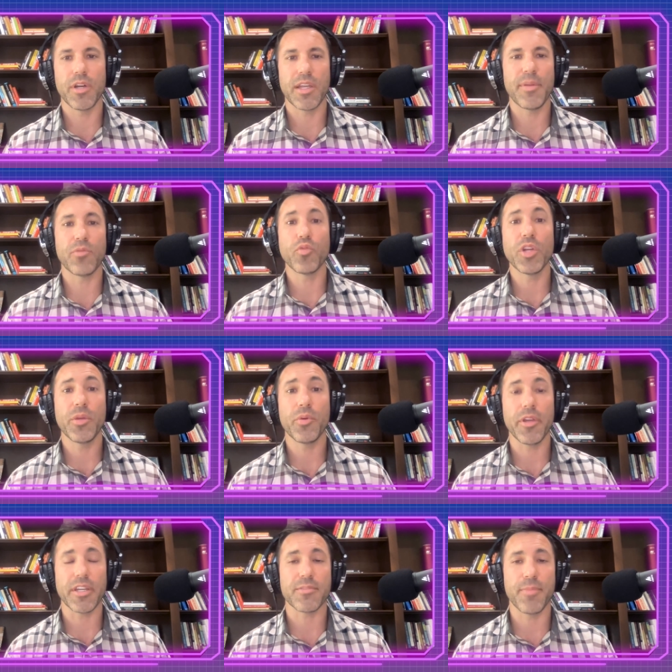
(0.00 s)
it can be really,
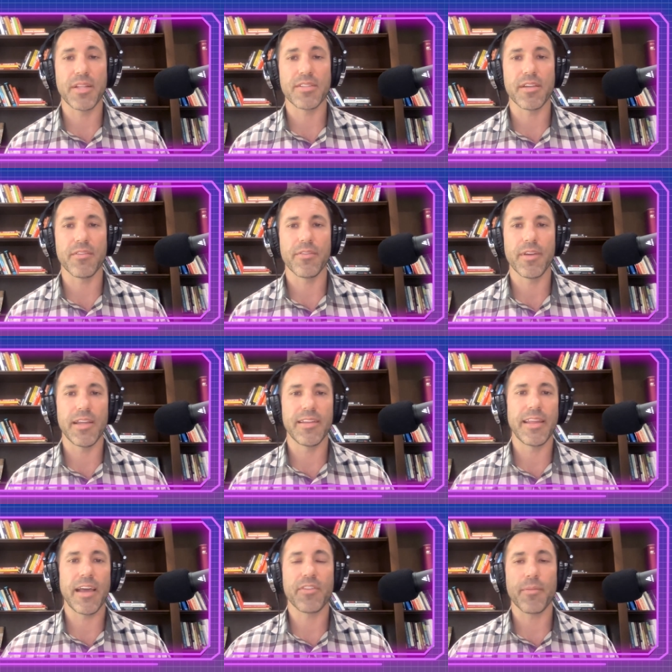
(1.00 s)
really expensive. And
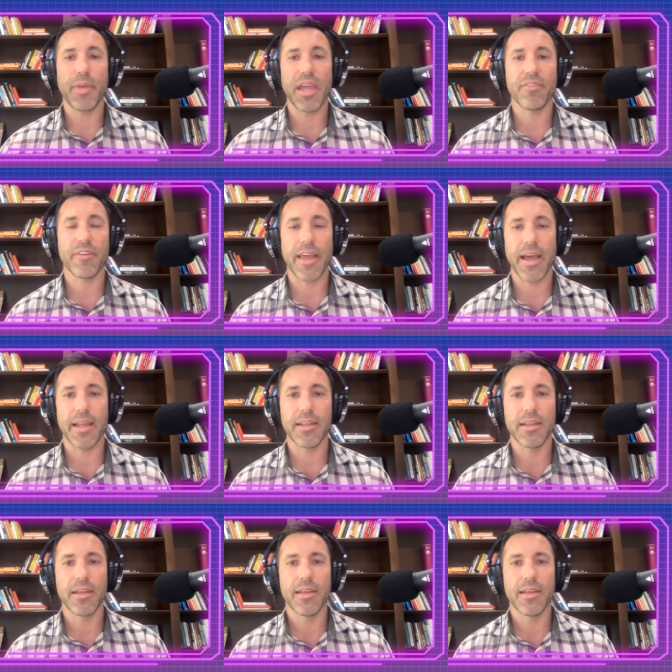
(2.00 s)
then they have to pay for that.